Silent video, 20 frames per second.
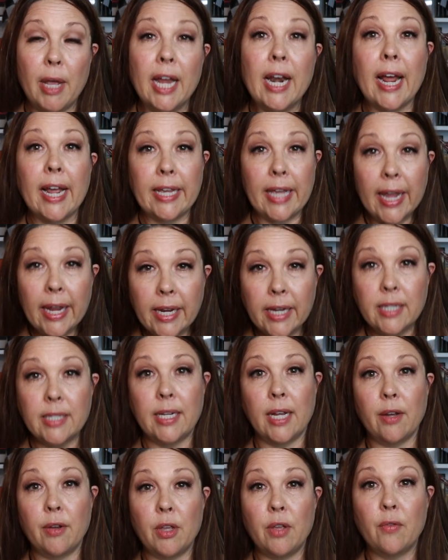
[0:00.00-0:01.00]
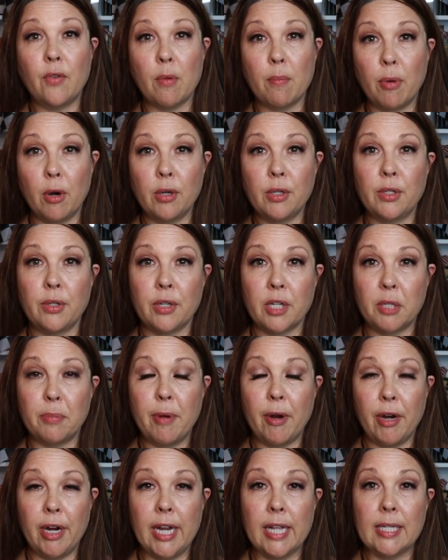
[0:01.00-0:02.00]
And I can tell you from personal
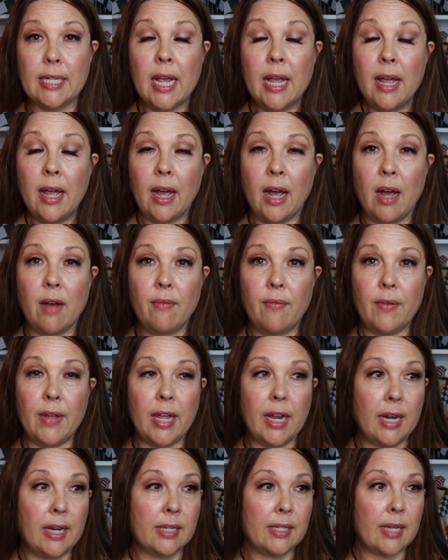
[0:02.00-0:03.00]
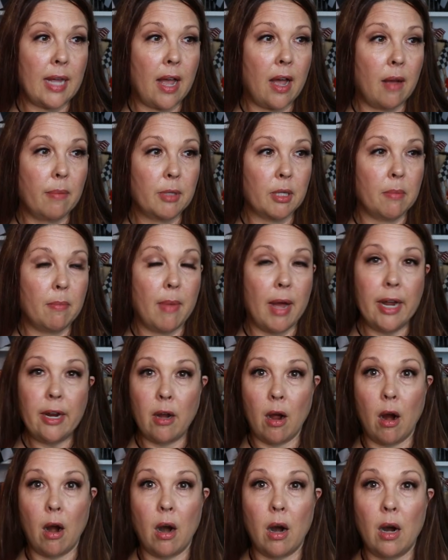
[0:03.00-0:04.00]
experience of it has helped my
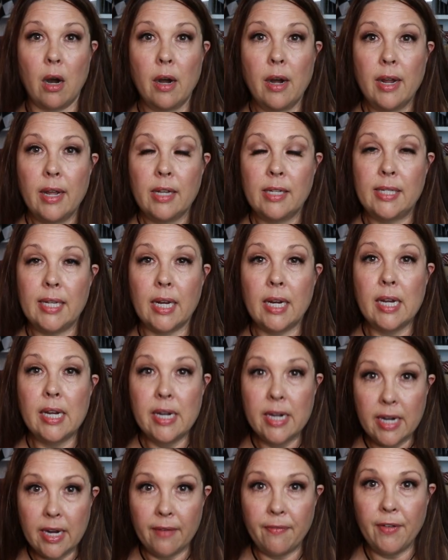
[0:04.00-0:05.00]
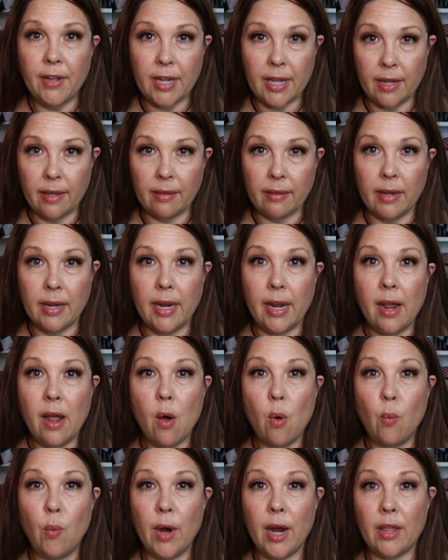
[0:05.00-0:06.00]
car significantly
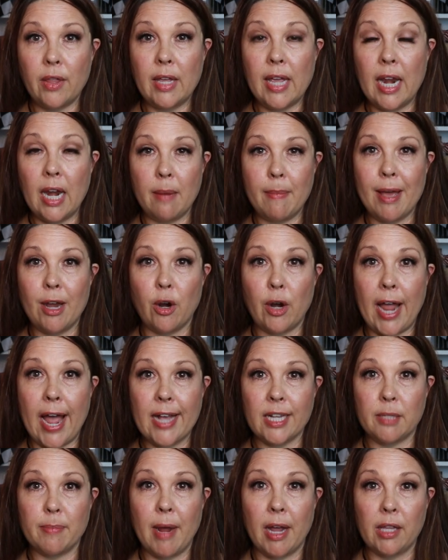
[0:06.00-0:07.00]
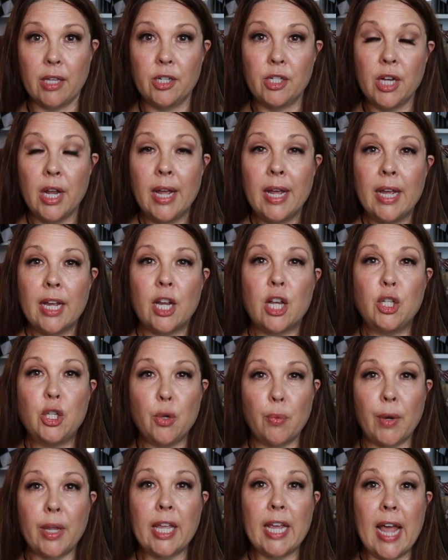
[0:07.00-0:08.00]
with getting better gas mileage, because
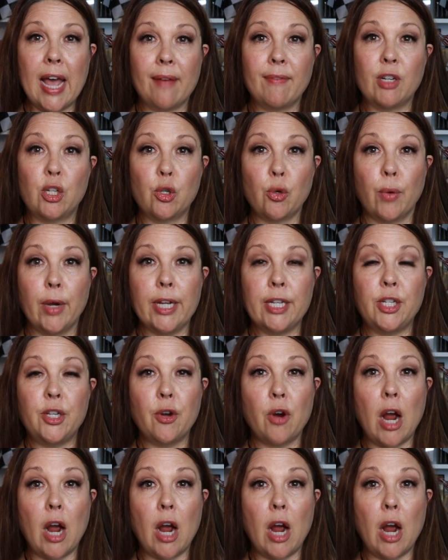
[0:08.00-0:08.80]
you really have a choice.